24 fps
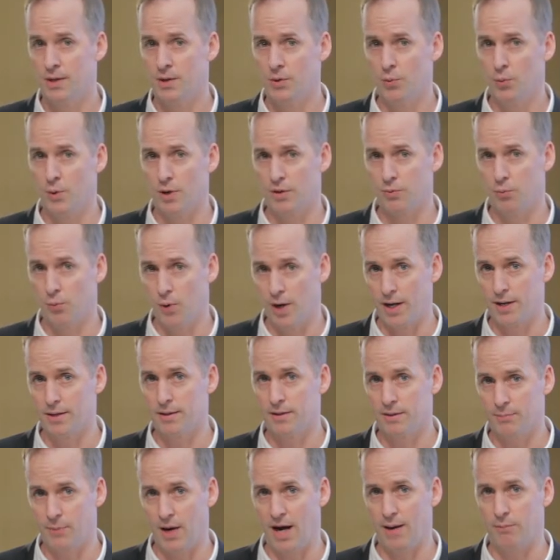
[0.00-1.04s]
with what
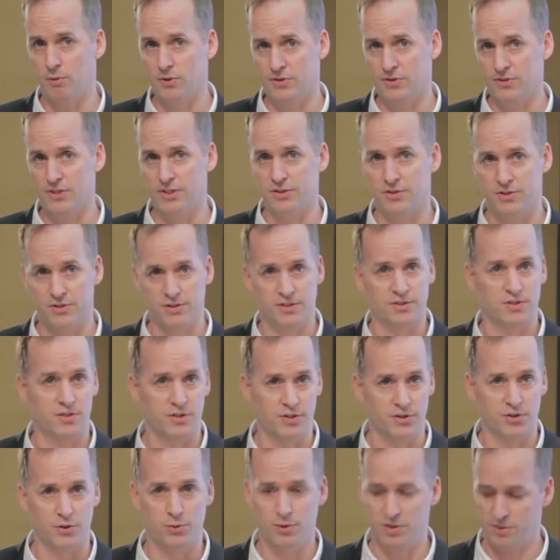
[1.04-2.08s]
the Bible teaches us to
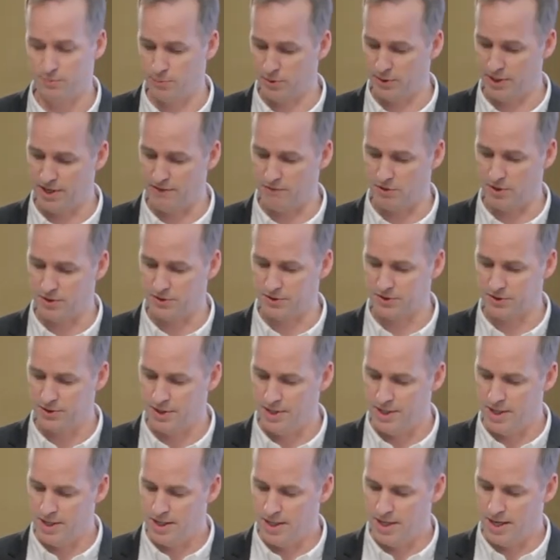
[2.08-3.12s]
do as believers.